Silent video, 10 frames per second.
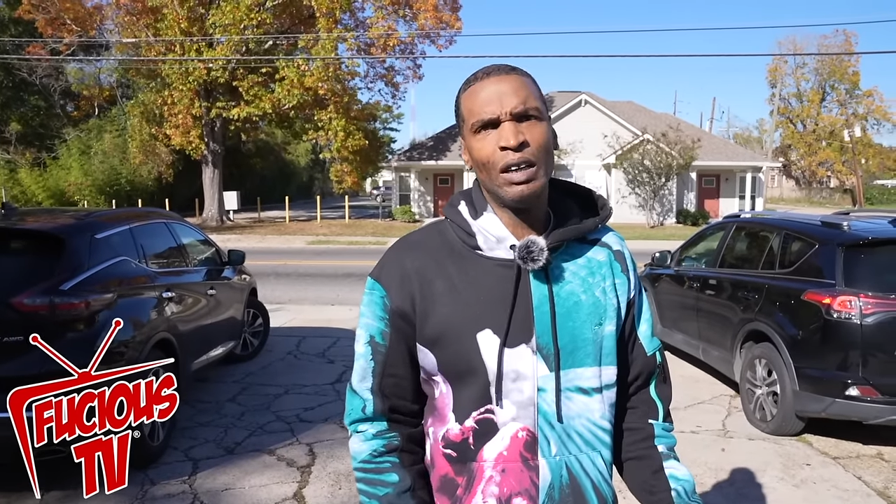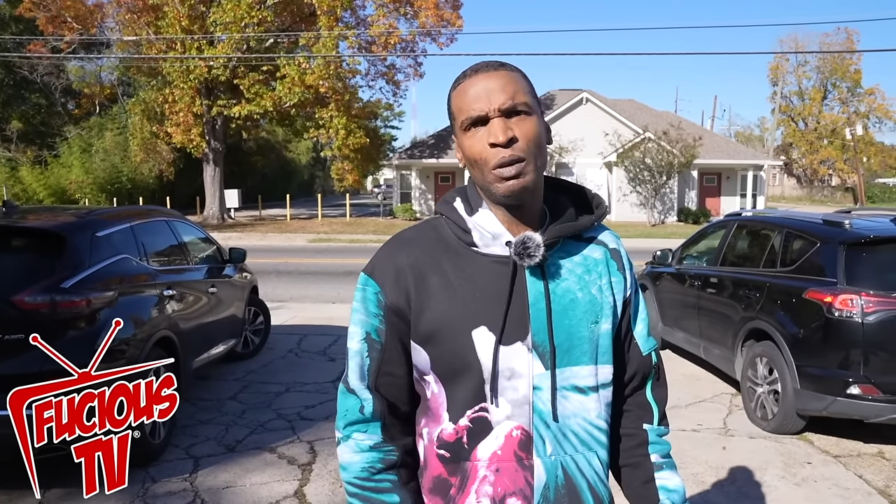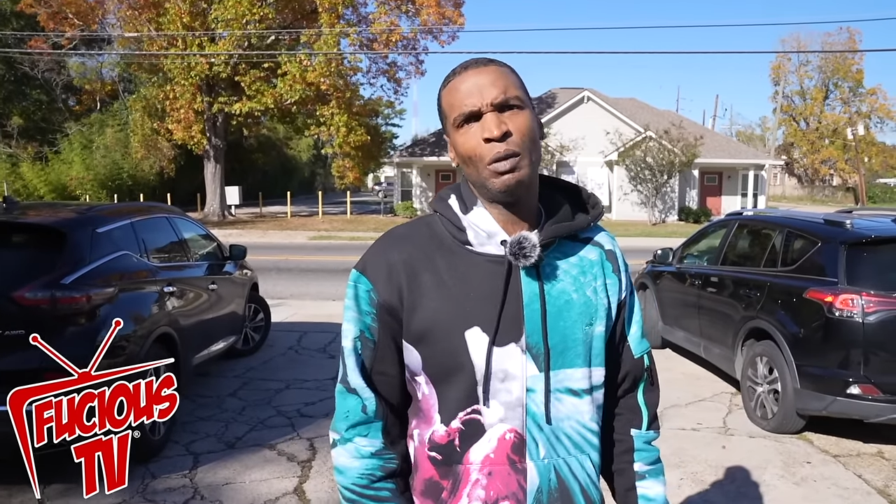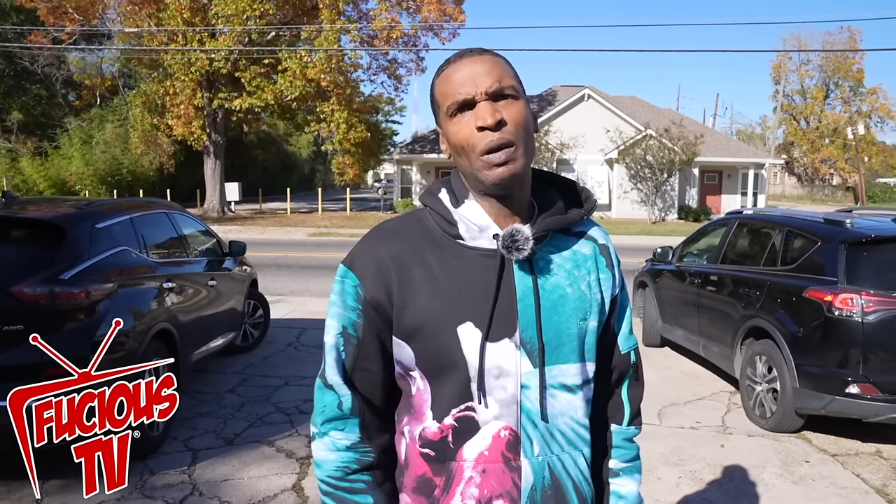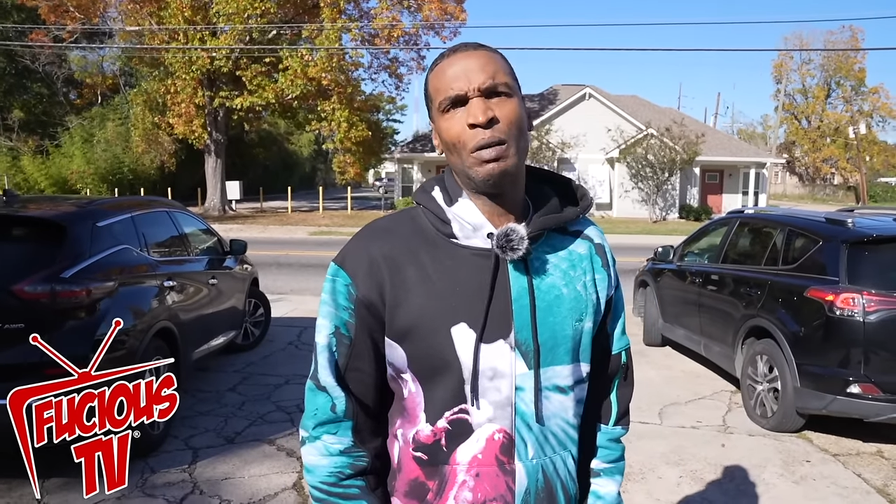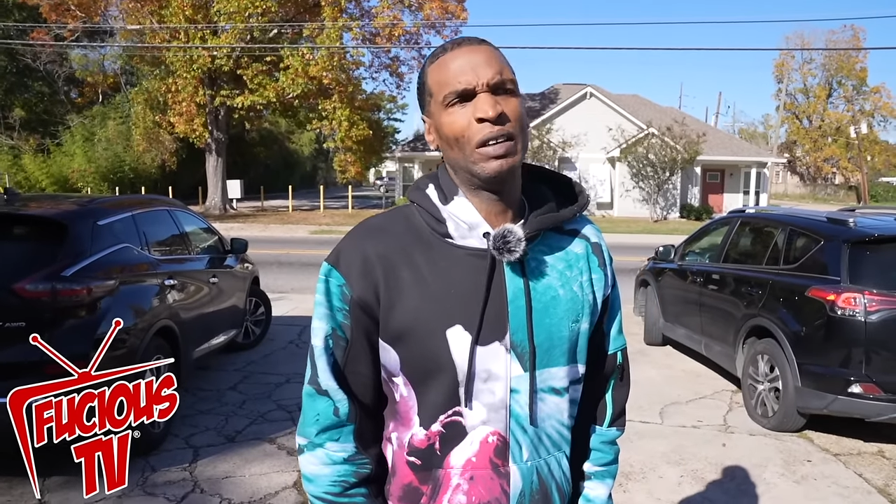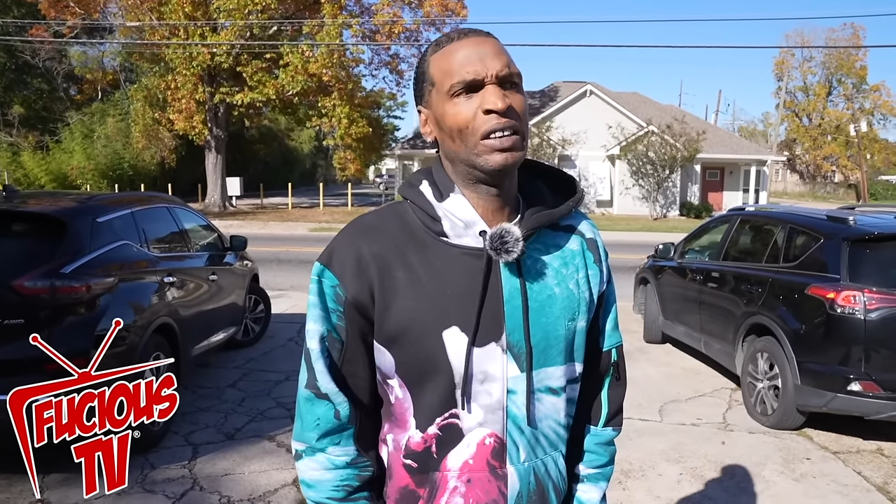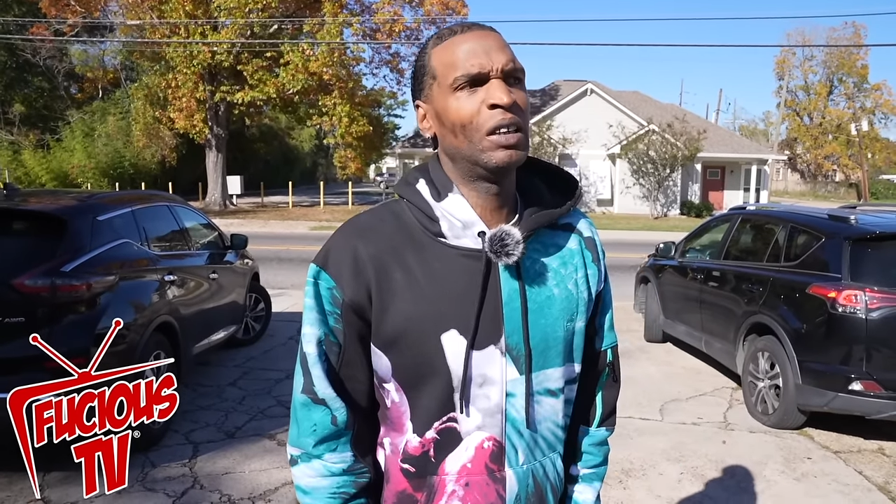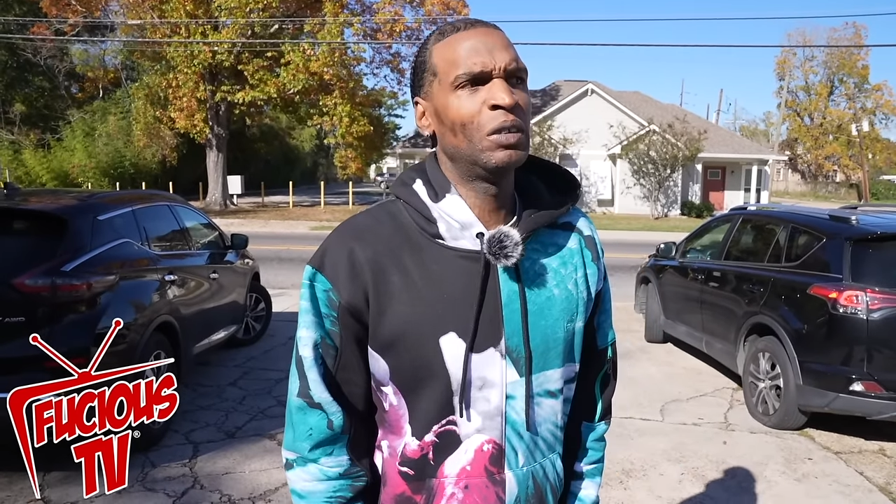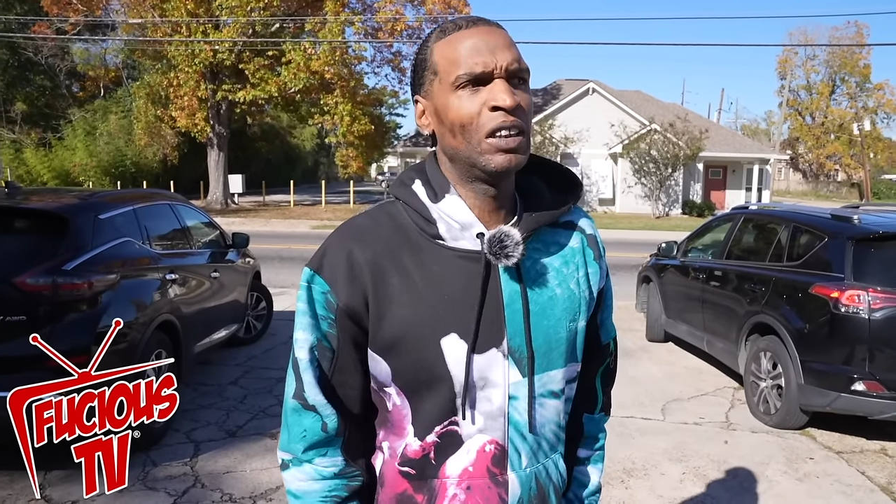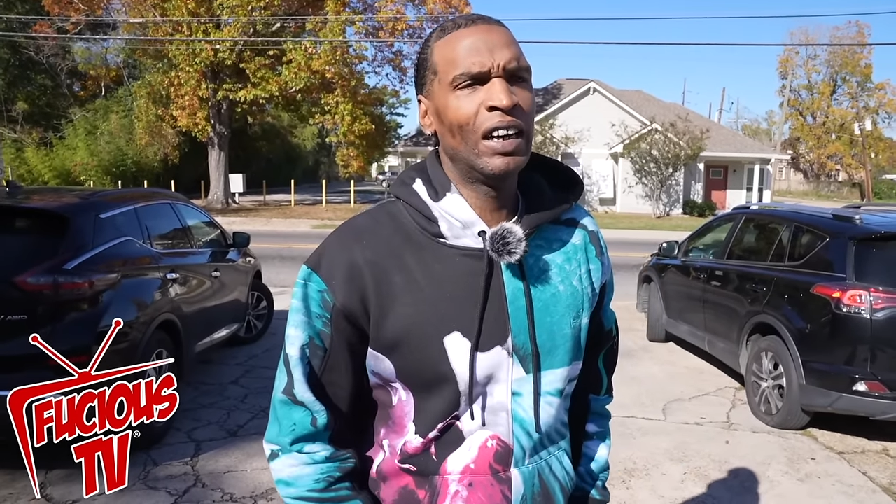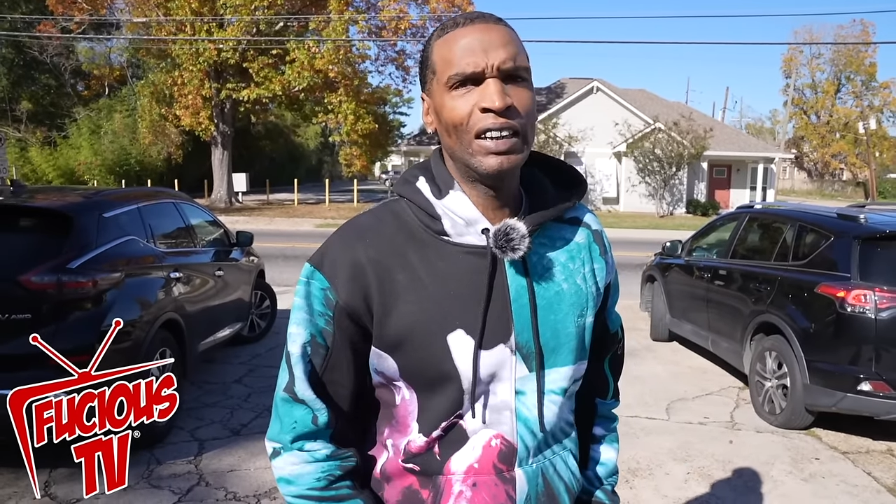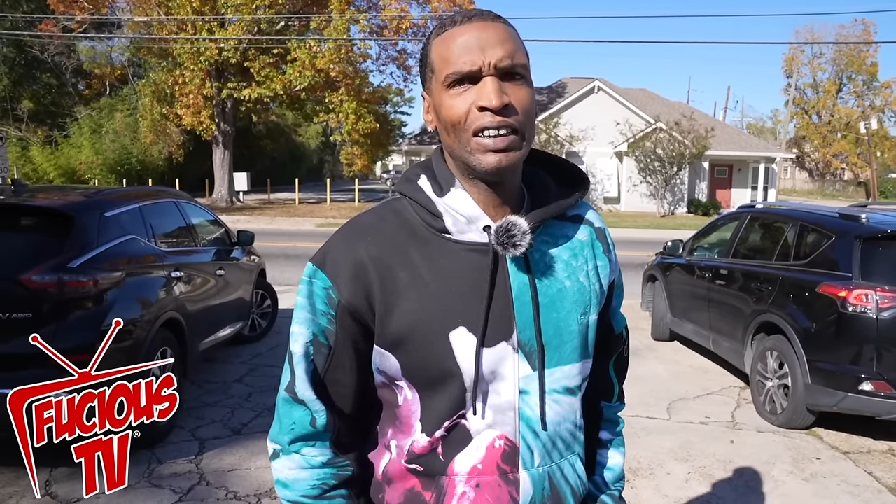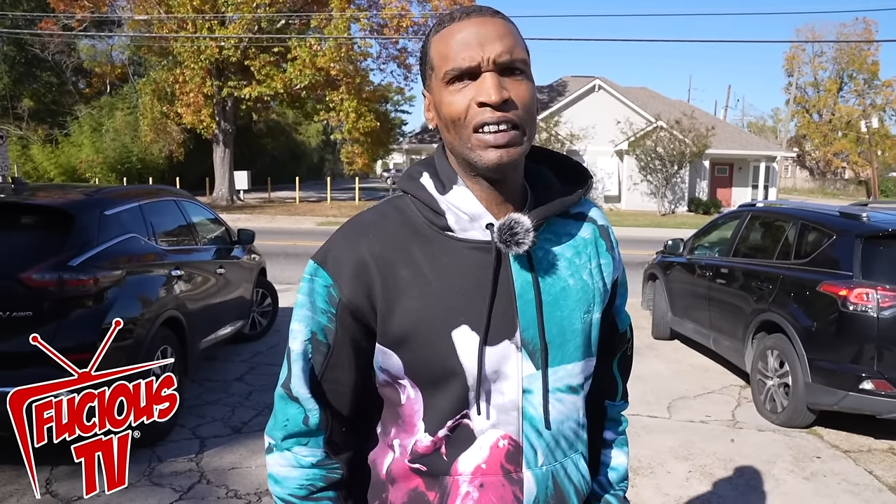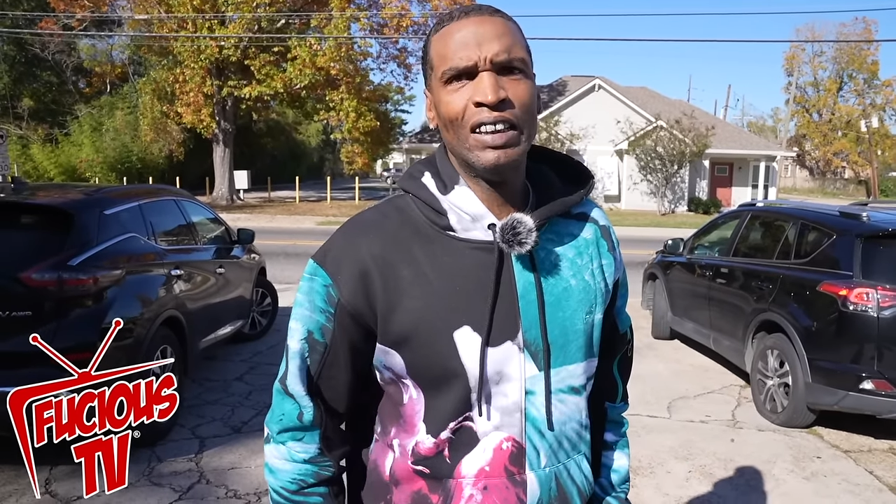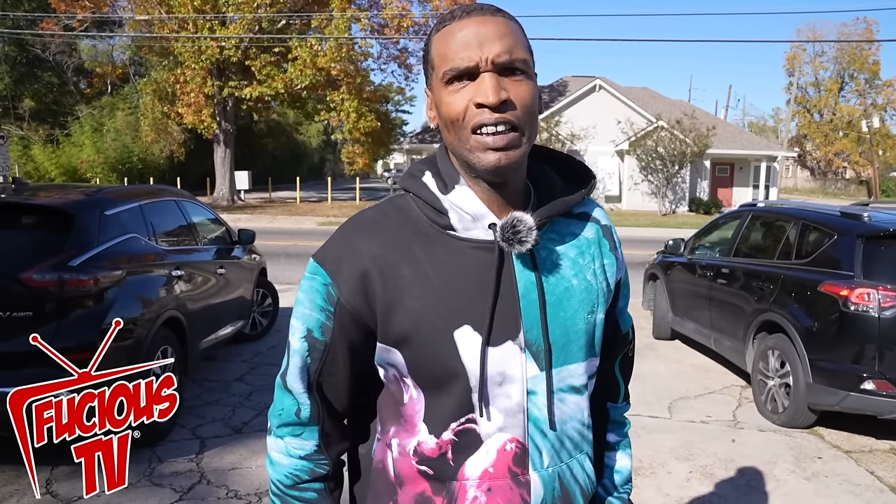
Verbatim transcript: He might have probably about 17, 18.